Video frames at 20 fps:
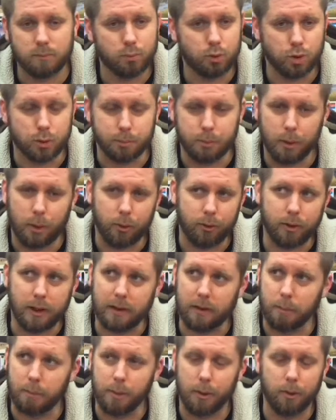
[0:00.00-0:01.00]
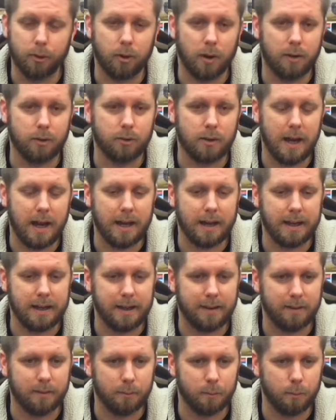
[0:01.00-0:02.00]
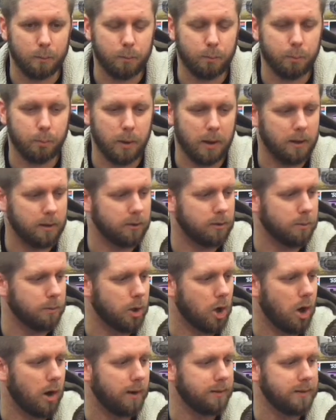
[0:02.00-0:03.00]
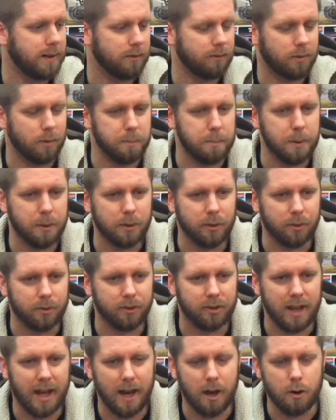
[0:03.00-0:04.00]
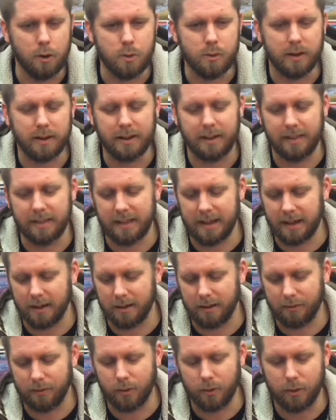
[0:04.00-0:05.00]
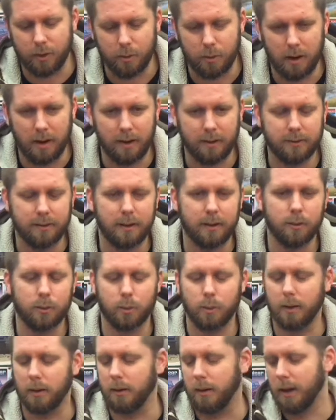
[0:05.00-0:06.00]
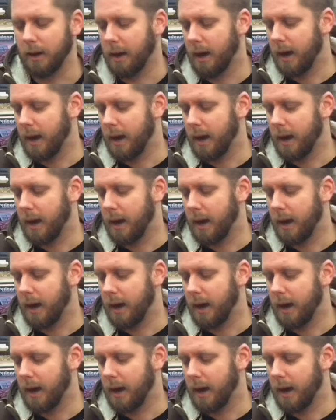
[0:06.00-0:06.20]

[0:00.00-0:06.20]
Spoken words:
some builds, get some builds on track and get some content for builds out there for you guys as well.